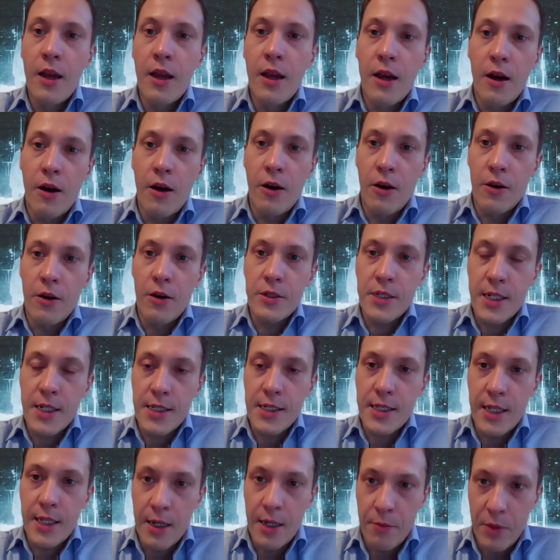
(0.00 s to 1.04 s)

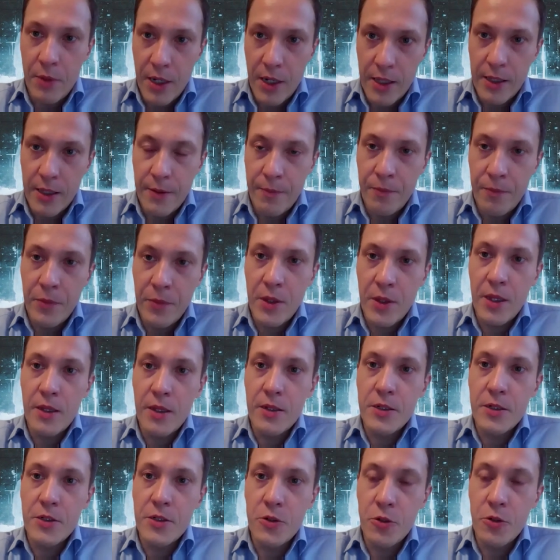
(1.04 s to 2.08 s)
sustainability
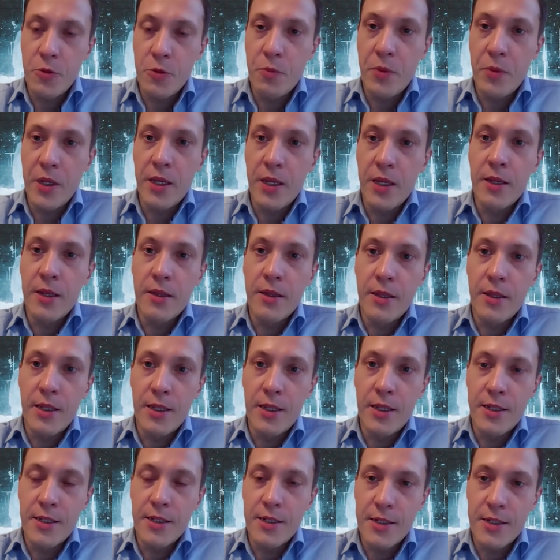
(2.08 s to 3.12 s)
should be
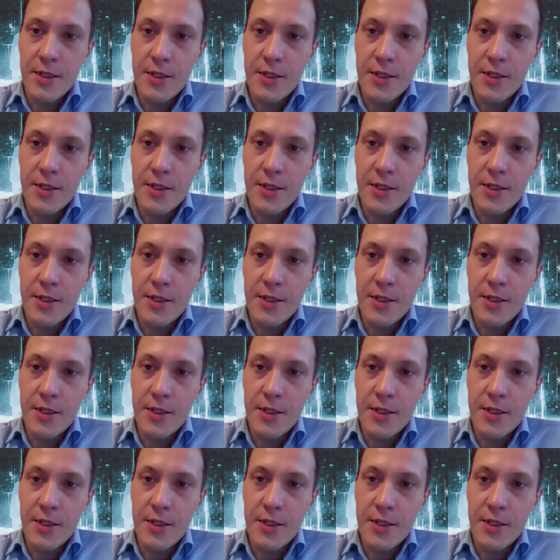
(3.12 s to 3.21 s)
the